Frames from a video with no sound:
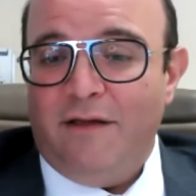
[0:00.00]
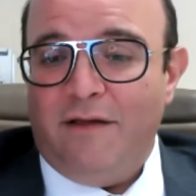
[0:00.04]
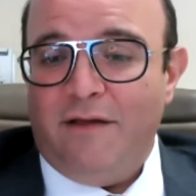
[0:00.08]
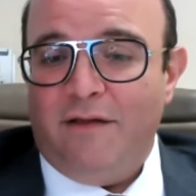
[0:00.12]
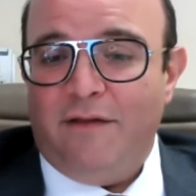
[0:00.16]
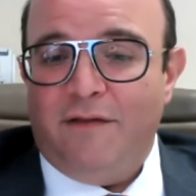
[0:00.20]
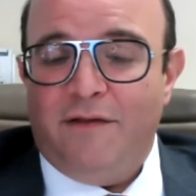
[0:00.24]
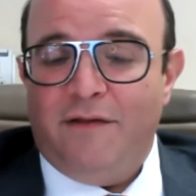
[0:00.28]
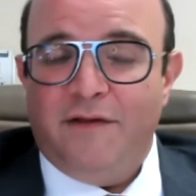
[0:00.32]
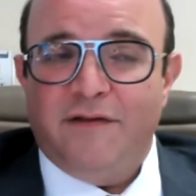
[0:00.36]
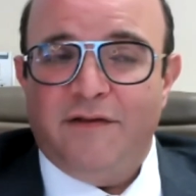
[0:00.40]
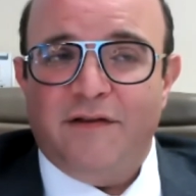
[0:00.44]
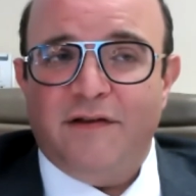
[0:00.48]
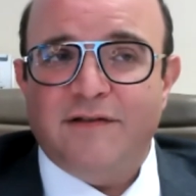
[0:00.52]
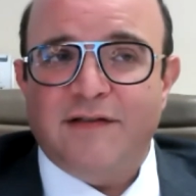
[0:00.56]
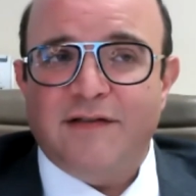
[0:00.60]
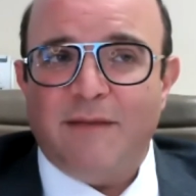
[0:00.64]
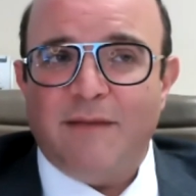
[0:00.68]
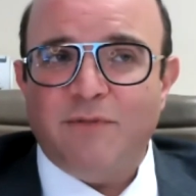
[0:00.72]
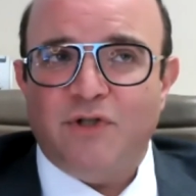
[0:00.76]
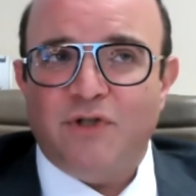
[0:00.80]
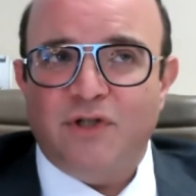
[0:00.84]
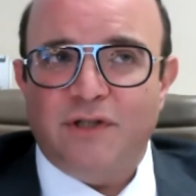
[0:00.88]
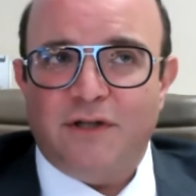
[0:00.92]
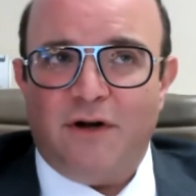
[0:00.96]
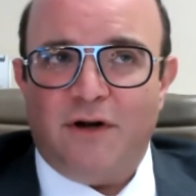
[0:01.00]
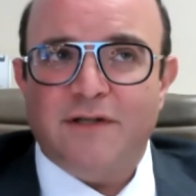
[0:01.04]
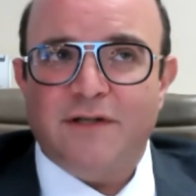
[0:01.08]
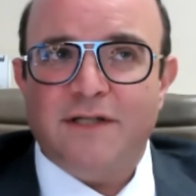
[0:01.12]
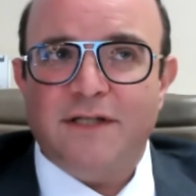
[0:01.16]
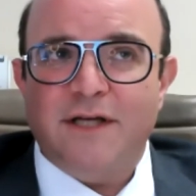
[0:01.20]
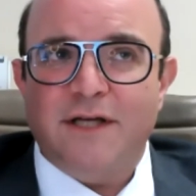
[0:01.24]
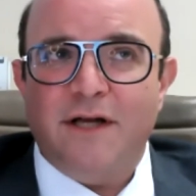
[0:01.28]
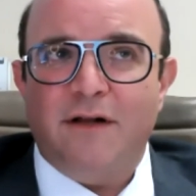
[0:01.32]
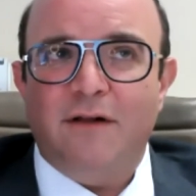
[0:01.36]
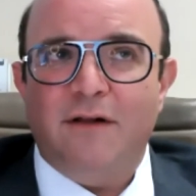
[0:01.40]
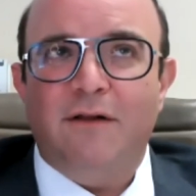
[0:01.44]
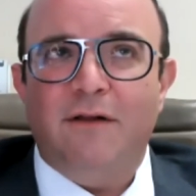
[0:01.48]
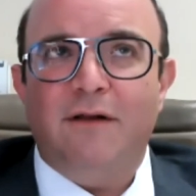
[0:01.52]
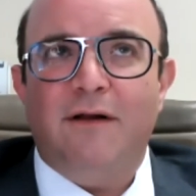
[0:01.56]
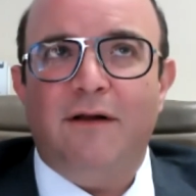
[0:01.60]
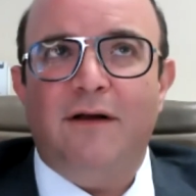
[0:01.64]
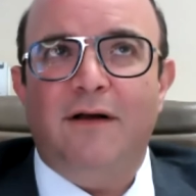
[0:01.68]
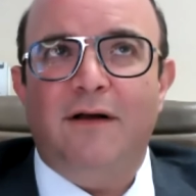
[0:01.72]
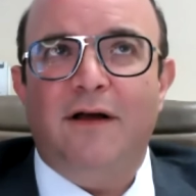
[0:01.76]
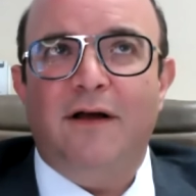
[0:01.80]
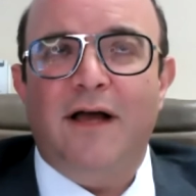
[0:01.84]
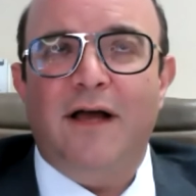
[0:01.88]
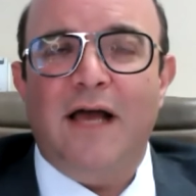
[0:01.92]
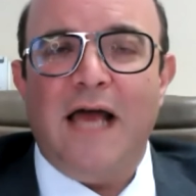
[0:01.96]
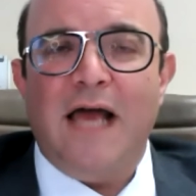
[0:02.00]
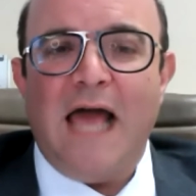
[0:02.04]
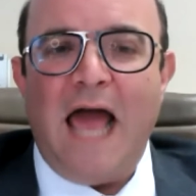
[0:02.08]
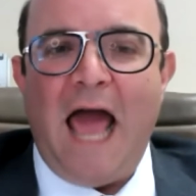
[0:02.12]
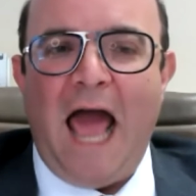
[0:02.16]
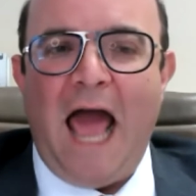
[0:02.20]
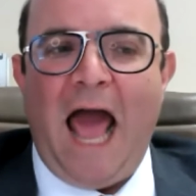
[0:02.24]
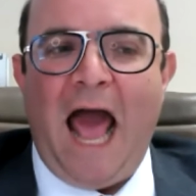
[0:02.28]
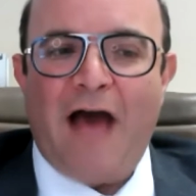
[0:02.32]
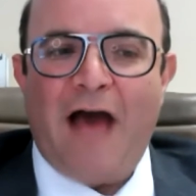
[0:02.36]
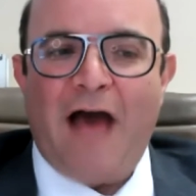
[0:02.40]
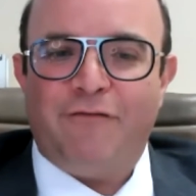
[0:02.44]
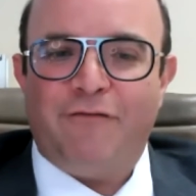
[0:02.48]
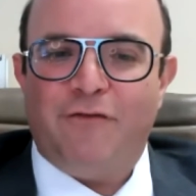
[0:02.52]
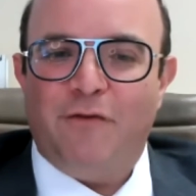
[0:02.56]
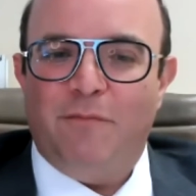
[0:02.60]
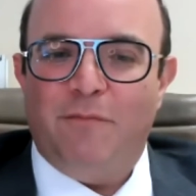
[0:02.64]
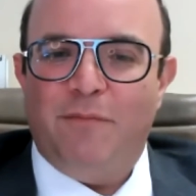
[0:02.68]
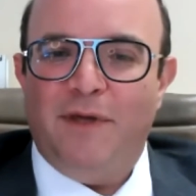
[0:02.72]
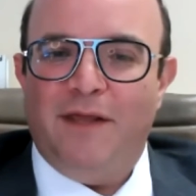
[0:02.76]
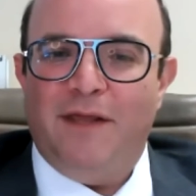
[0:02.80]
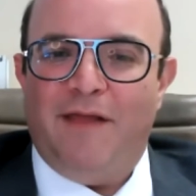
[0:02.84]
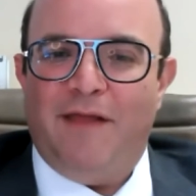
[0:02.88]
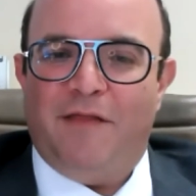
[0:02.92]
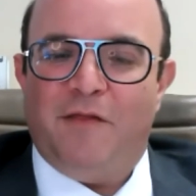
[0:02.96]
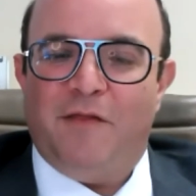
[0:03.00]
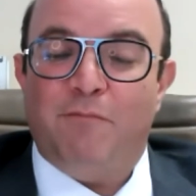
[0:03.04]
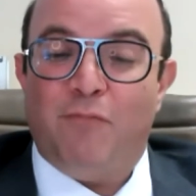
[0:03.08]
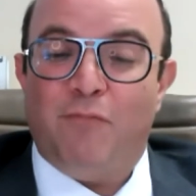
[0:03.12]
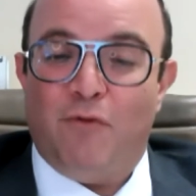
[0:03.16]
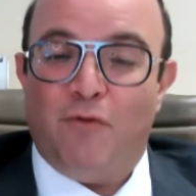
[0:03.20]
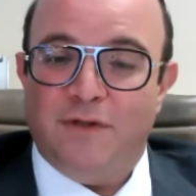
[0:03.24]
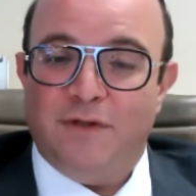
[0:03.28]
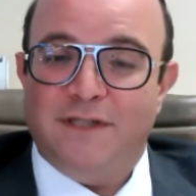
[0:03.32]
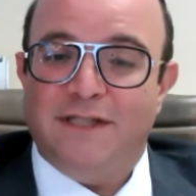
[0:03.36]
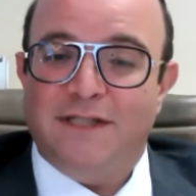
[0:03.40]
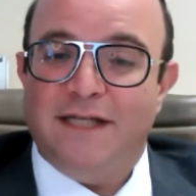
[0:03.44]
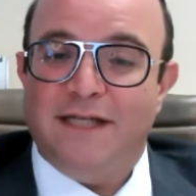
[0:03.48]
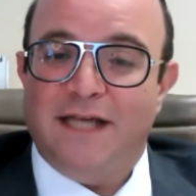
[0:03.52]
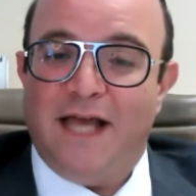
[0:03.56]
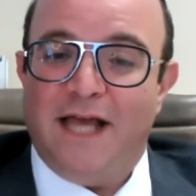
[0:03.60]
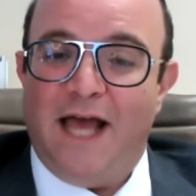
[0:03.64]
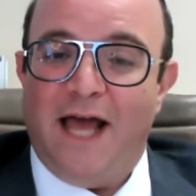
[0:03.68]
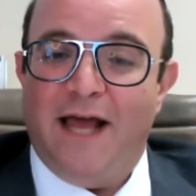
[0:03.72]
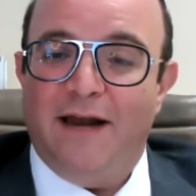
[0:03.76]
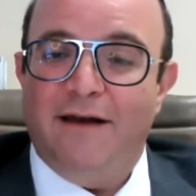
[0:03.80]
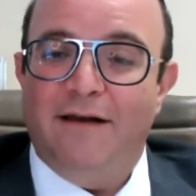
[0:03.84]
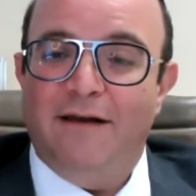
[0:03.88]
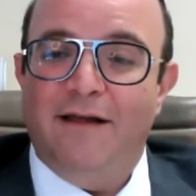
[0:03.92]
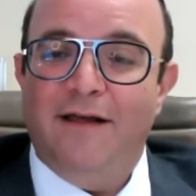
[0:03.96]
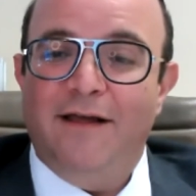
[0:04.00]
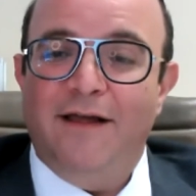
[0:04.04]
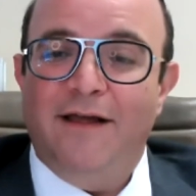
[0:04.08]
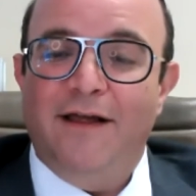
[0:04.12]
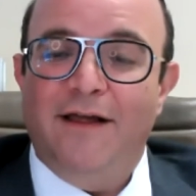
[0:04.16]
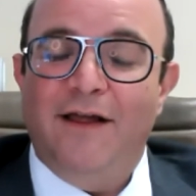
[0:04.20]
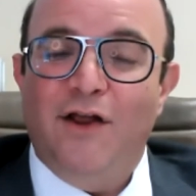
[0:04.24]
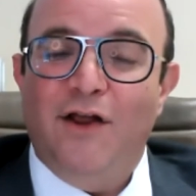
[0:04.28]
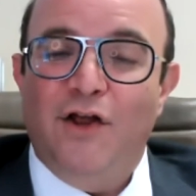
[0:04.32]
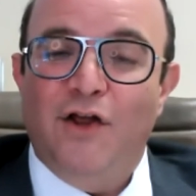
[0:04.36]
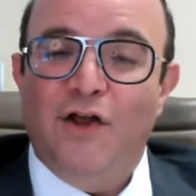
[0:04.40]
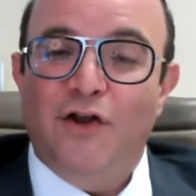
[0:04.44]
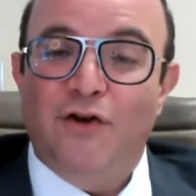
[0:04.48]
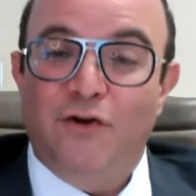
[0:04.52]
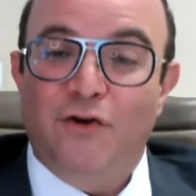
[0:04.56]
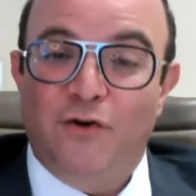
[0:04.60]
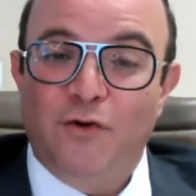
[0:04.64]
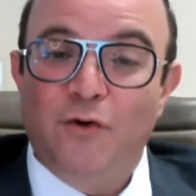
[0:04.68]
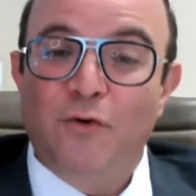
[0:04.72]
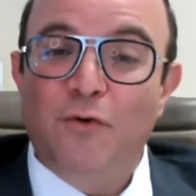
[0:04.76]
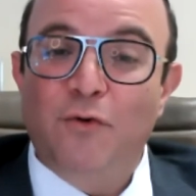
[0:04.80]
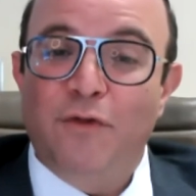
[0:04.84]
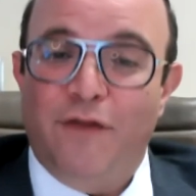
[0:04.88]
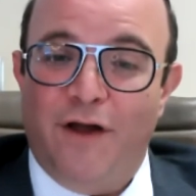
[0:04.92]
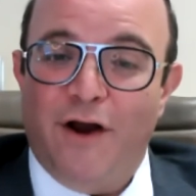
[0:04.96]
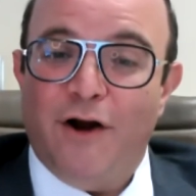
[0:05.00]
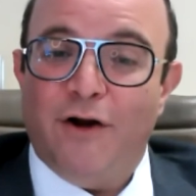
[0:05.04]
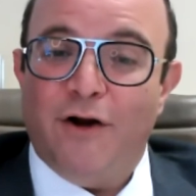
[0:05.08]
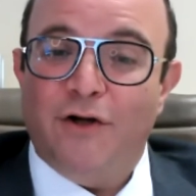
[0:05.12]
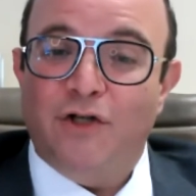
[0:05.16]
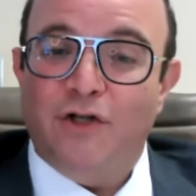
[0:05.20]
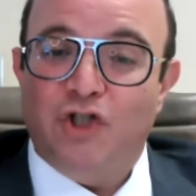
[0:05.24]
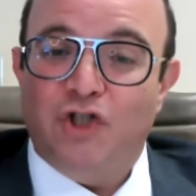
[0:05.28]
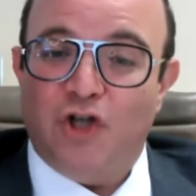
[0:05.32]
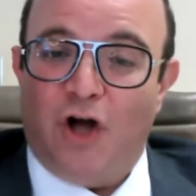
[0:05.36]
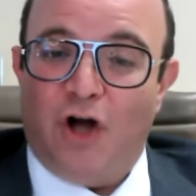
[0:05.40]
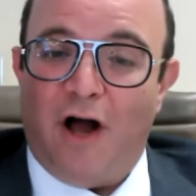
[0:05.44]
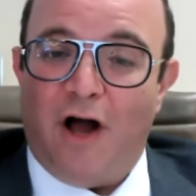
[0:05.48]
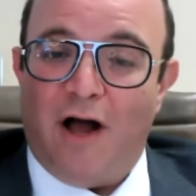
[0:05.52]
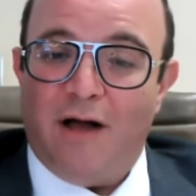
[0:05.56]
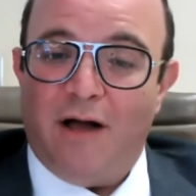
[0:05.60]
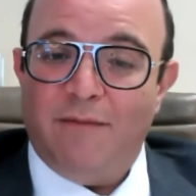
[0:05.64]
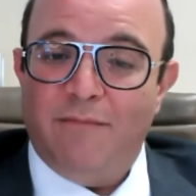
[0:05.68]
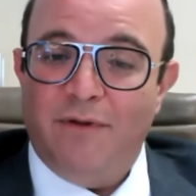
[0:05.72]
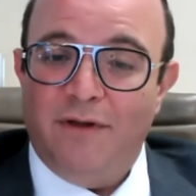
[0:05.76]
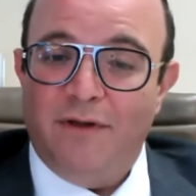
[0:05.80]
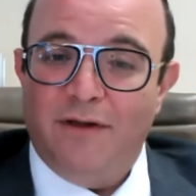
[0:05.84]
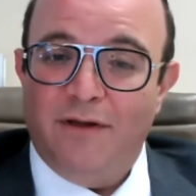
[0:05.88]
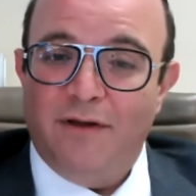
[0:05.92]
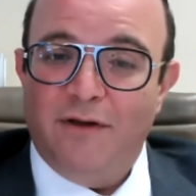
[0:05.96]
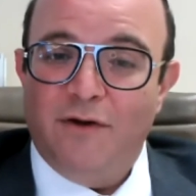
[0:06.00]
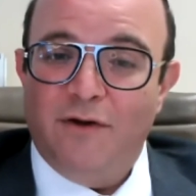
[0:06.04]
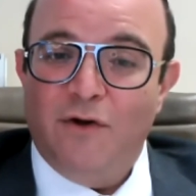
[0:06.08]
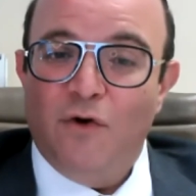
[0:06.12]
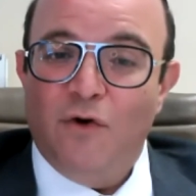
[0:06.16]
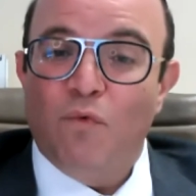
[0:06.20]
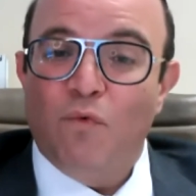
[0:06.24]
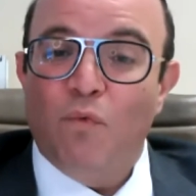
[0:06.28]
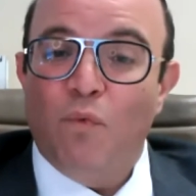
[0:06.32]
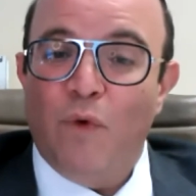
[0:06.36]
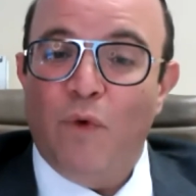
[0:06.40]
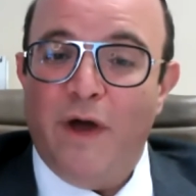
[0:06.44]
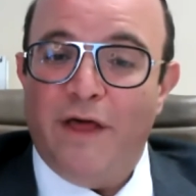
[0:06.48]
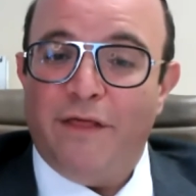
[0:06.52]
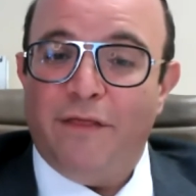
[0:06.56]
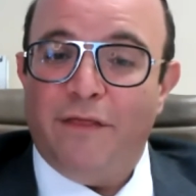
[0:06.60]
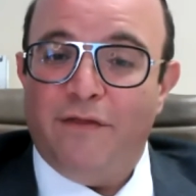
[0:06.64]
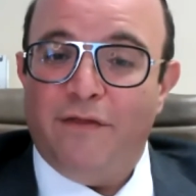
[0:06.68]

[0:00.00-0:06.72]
these exemptions are still have to be that the person can do their job with